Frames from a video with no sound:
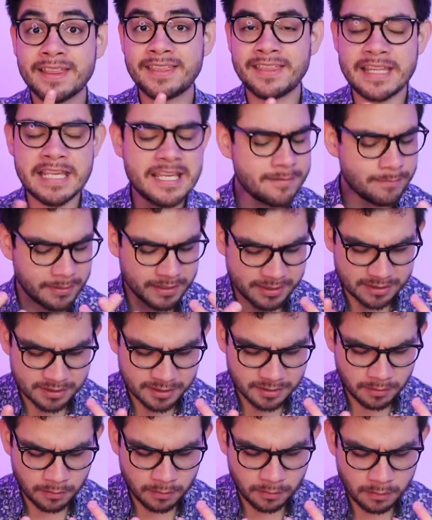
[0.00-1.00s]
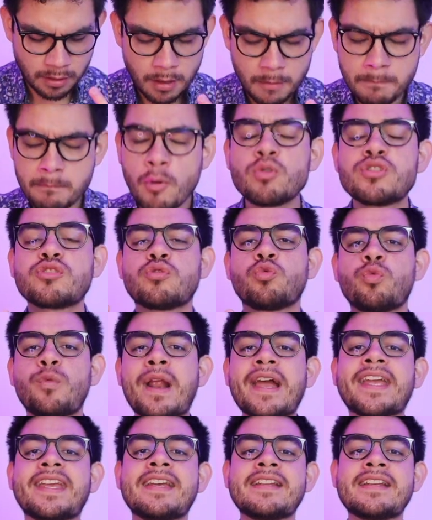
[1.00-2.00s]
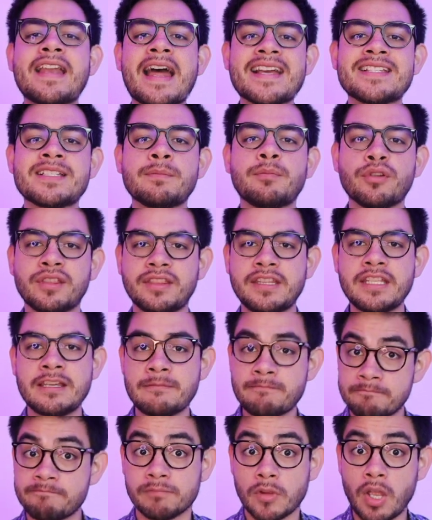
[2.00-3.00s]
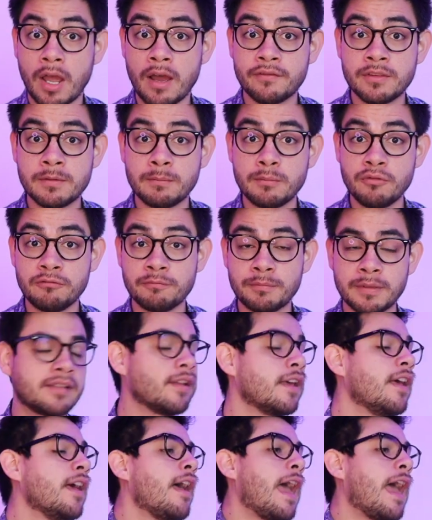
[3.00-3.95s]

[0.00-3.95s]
theme. This is the most recognizable theme of the movement.